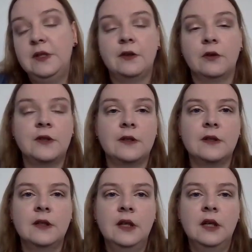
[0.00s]

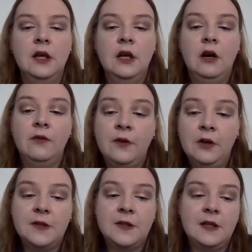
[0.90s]
resources. Of
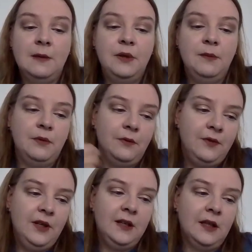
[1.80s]
course, some people
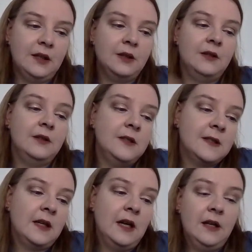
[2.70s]
think that
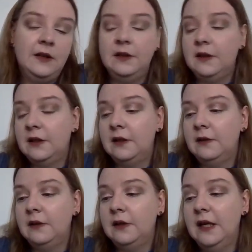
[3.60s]
this can
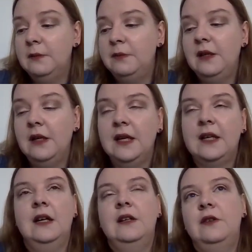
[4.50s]
be a
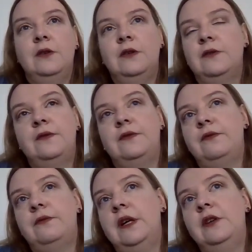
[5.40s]
kind of,
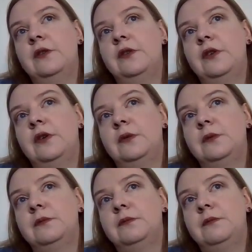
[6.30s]
I don't
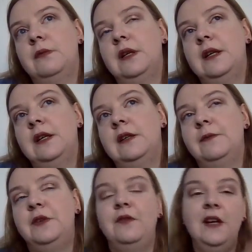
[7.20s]
know, like